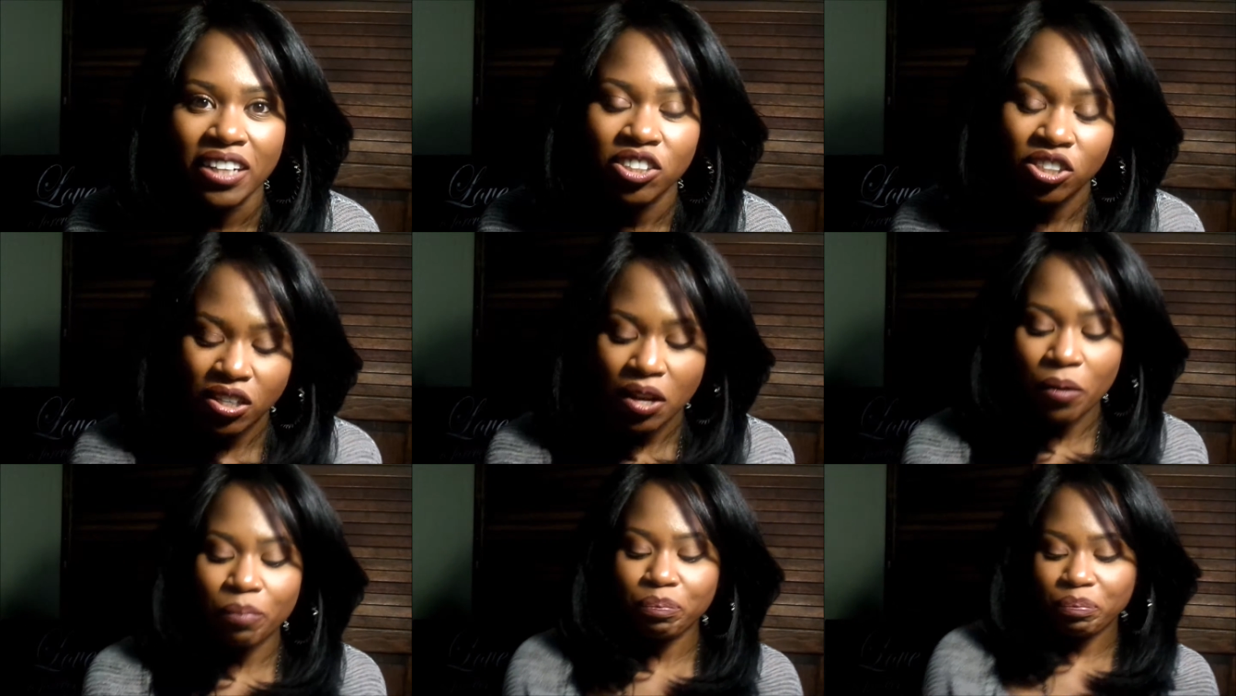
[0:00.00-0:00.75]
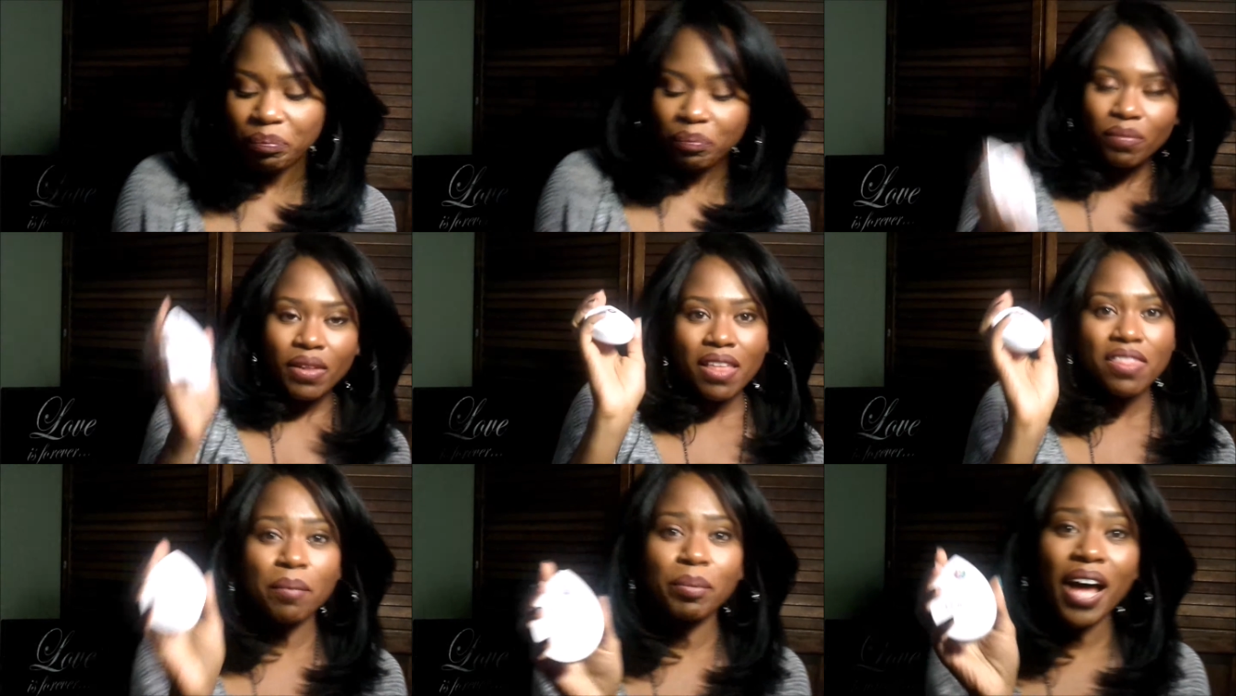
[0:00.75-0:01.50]
So
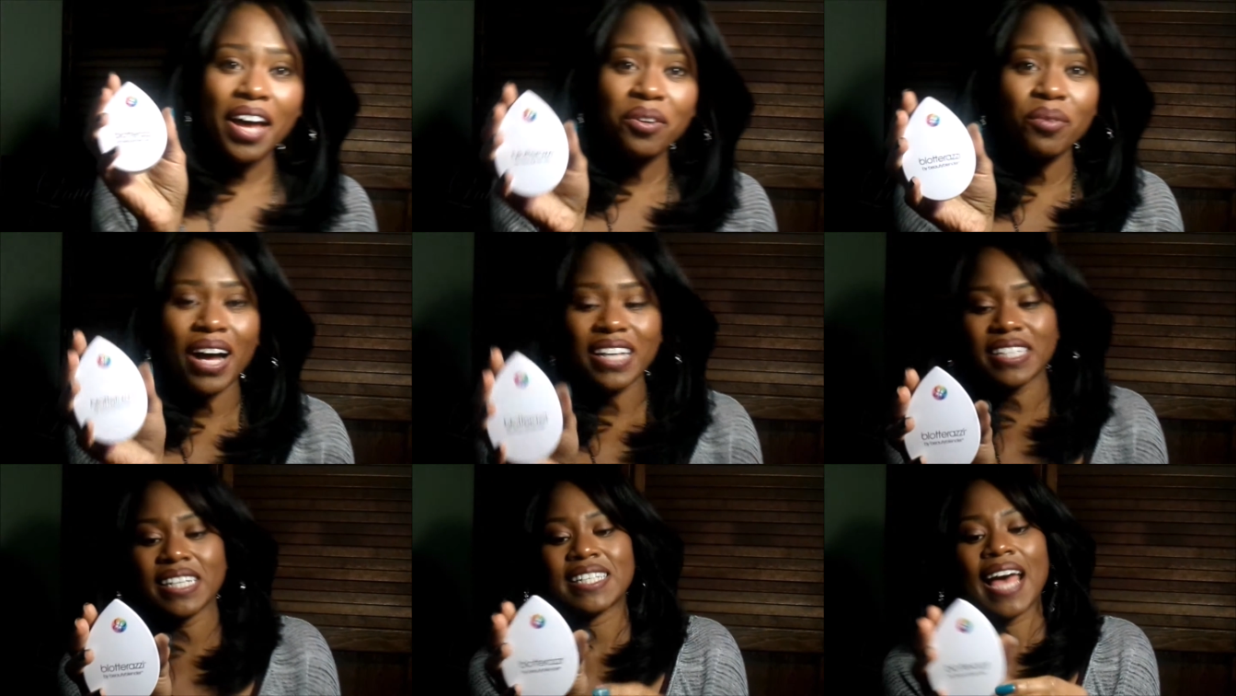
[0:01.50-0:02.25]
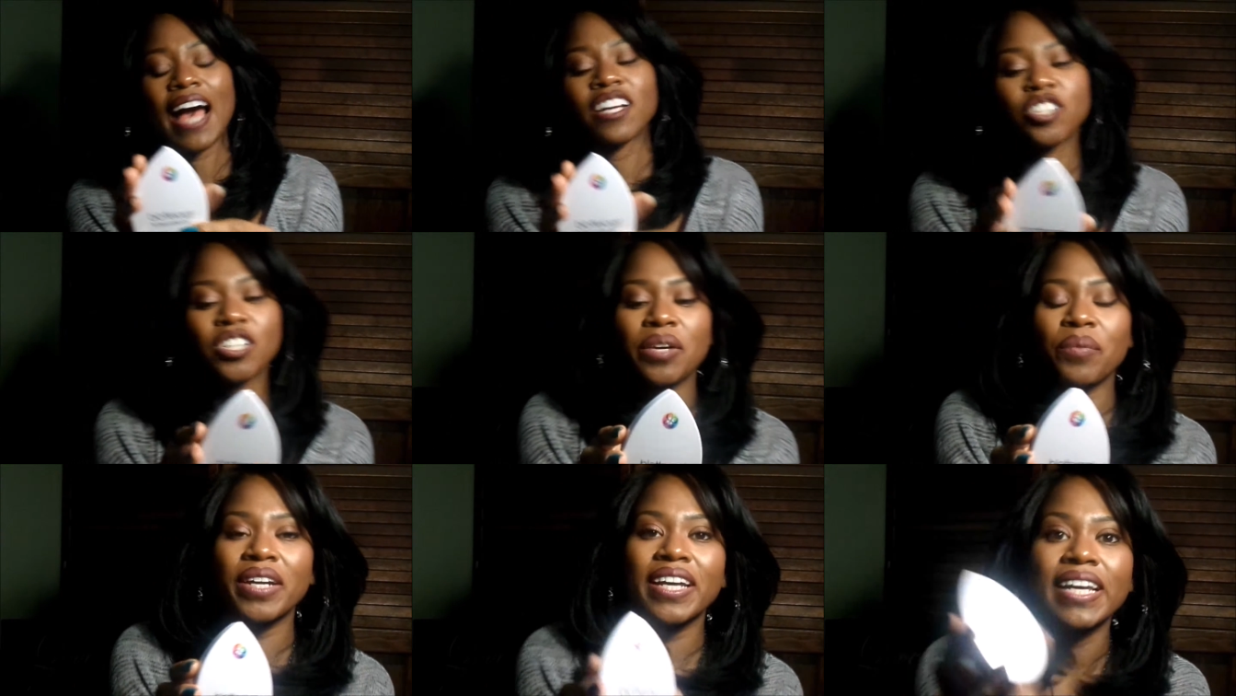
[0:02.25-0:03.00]
the Blotterazzi is actually
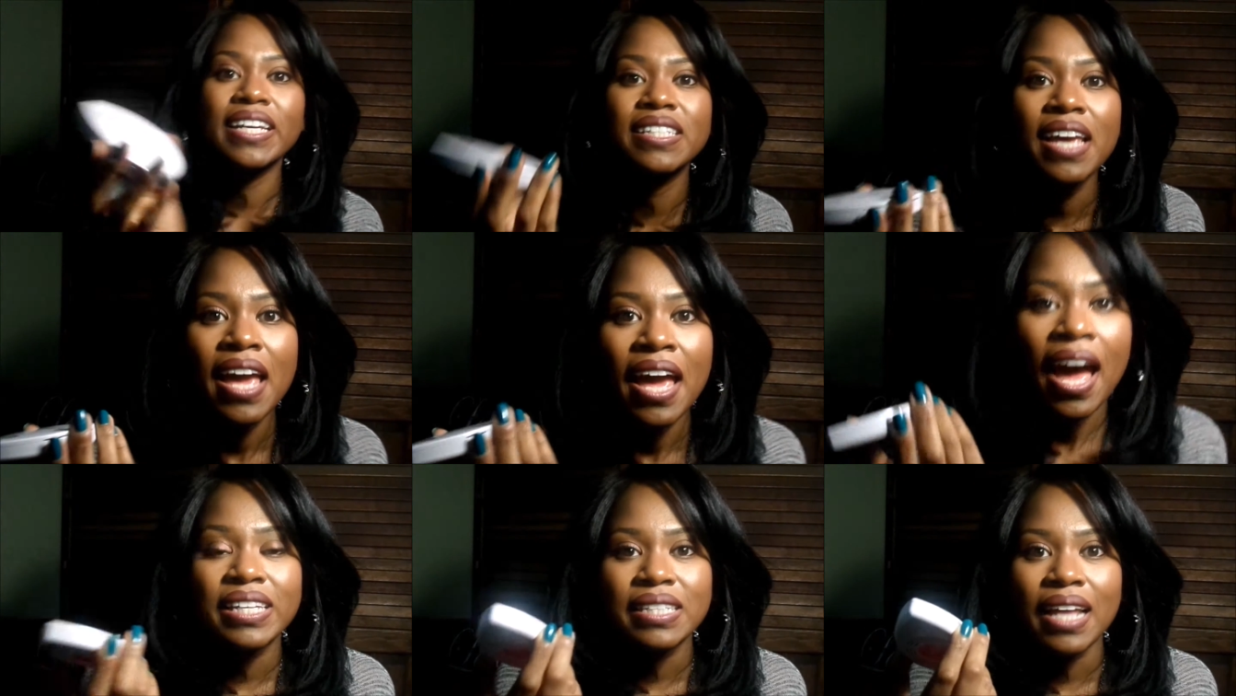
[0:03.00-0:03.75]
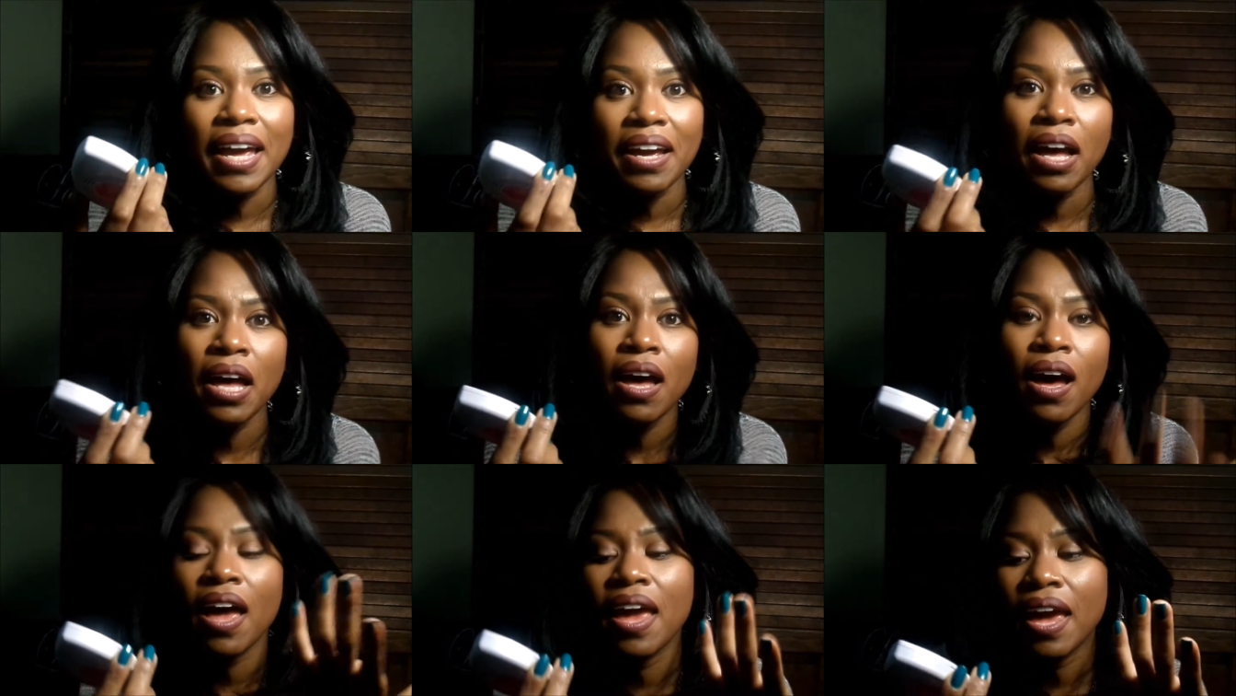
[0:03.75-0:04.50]
what it is. It's like
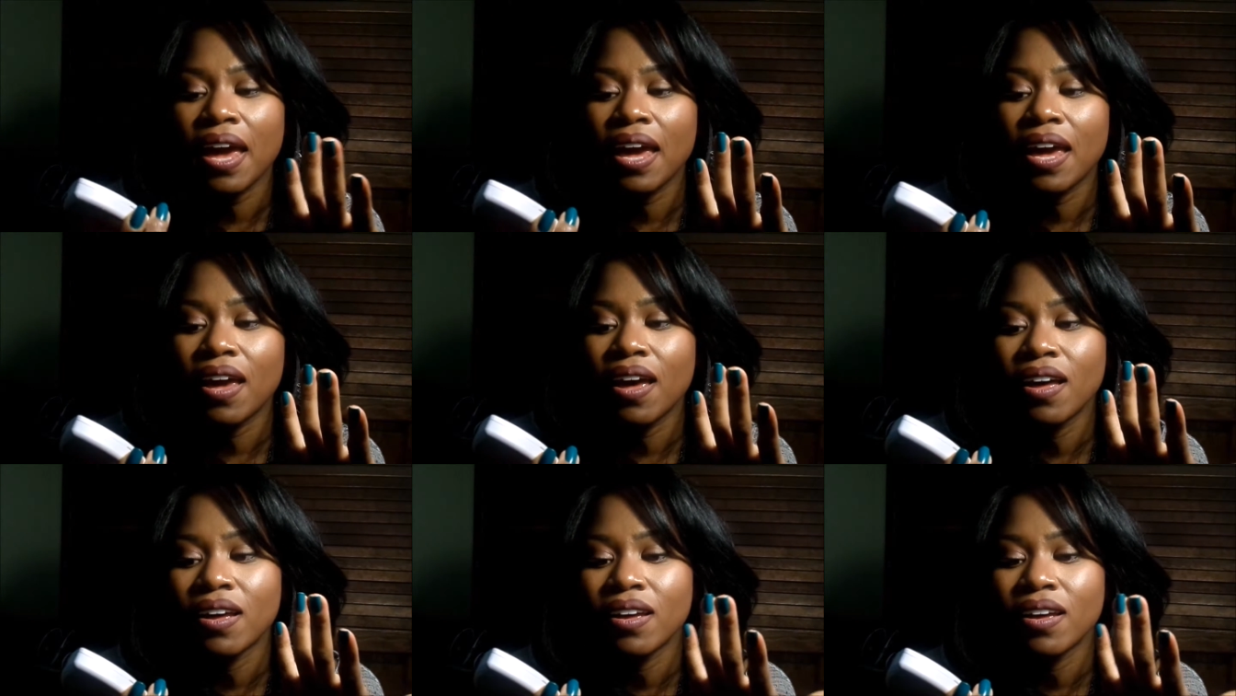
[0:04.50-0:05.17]
a